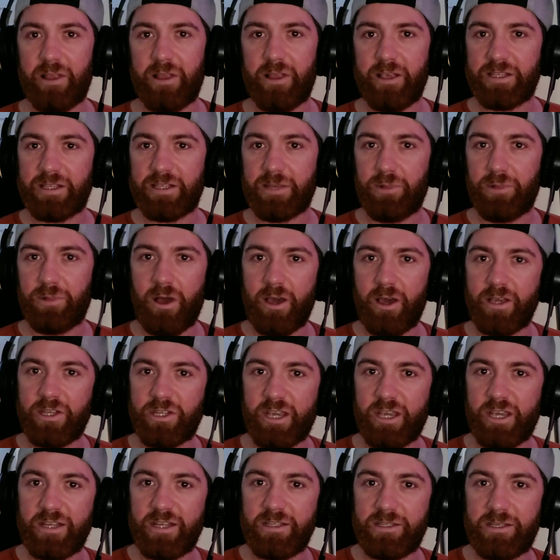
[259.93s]
like supply
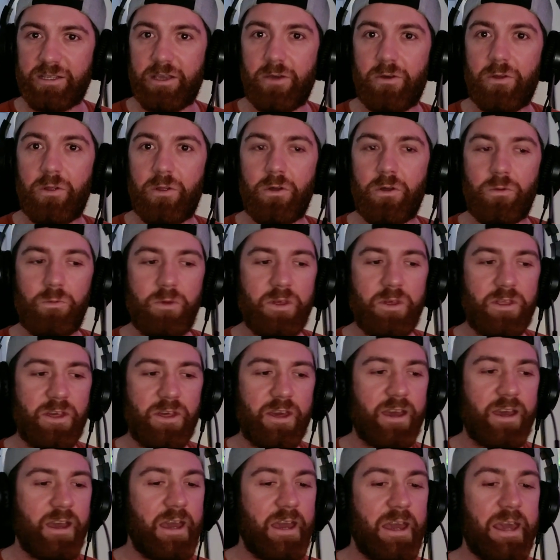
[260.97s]
chains that go along with
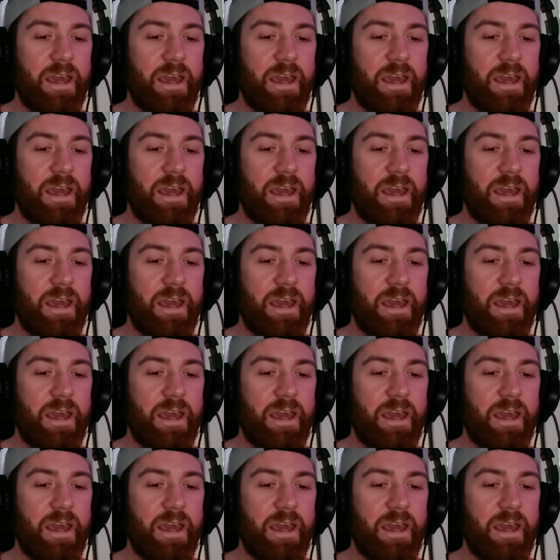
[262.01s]
it.